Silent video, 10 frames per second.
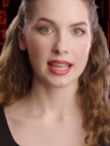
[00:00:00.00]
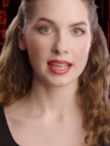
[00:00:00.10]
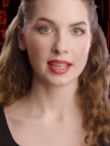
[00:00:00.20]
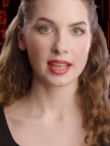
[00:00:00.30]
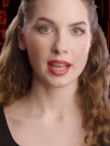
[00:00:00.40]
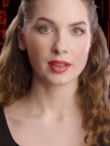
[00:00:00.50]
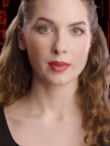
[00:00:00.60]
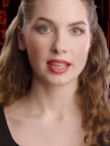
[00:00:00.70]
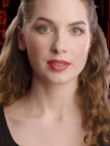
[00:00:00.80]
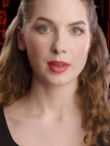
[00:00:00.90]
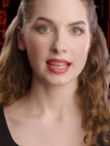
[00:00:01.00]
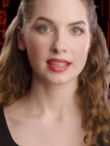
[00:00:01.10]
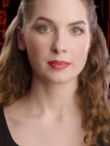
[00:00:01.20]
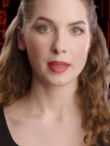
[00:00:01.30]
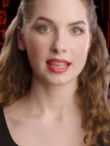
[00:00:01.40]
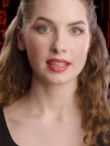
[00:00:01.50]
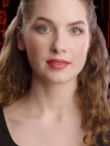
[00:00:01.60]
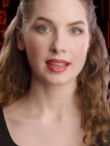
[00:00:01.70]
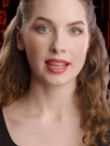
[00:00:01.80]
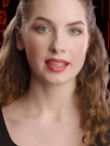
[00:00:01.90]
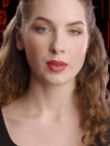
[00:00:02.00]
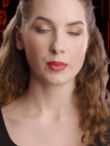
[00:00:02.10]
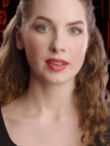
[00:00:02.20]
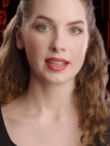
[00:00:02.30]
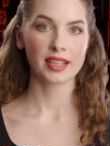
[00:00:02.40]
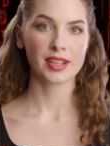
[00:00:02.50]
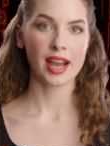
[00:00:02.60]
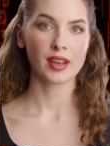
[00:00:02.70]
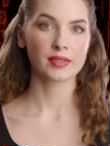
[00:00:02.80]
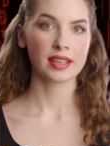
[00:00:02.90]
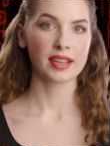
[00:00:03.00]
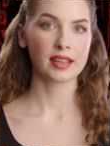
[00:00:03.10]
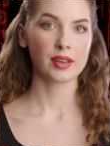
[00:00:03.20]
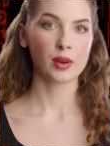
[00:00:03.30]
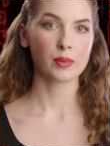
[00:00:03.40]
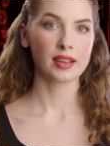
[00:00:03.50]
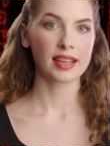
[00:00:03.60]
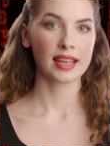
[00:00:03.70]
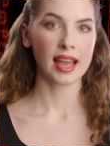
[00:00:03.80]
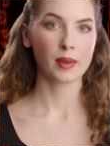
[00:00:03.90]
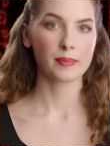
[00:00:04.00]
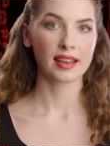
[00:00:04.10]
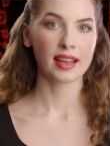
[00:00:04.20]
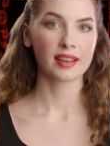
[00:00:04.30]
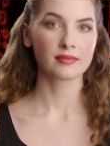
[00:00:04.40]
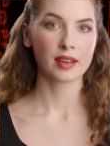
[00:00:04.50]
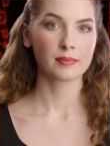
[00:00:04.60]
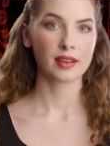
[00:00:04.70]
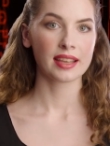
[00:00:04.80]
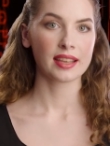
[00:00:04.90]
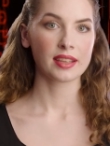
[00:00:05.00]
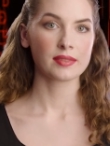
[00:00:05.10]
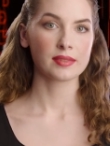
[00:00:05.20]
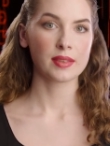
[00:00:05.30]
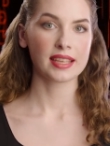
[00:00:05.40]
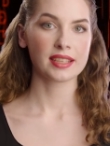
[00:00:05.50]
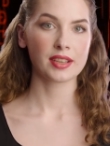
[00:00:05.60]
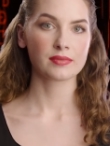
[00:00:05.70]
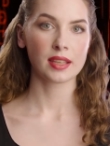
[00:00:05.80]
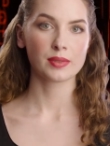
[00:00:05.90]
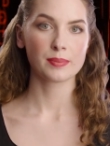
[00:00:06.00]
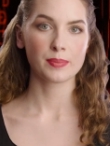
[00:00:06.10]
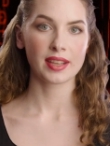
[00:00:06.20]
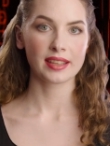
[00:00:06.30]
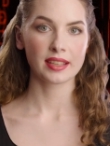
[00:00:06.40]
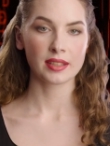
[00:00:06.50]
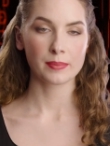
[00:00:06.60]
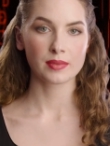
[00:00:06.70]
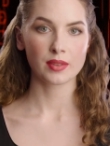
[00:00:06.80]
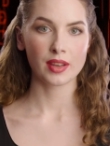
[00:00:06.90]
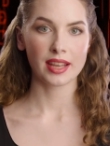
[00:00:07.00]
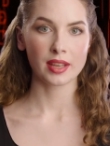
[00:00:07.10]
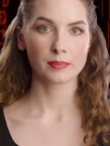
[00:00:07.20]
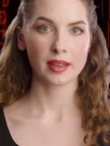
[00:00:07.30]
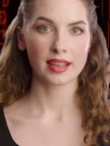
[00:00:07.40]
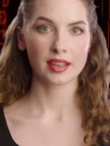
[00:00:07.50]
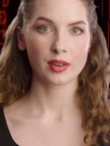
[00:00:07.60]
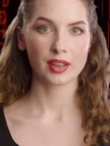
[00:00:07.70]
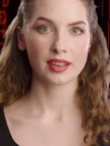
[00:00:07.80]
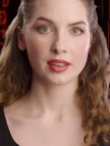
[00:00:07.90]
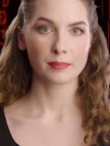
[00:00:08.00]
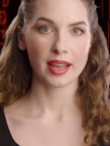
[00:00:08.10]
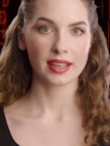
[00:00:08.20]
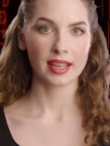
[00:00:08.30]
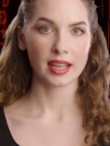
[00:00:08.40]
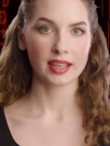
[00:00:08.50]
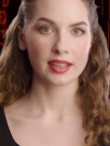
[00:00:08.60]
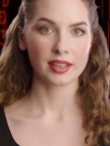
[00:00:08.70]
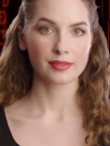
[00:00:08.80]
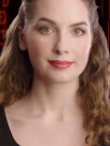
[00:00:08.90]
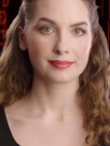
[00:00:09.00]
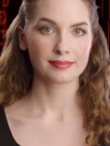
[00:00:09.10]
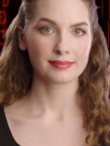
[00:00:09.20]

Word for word: A I can analyze vast amounts of data quickly and accurately, which can help identify potential threats and vulnerabilities before they can be exploited by attackers.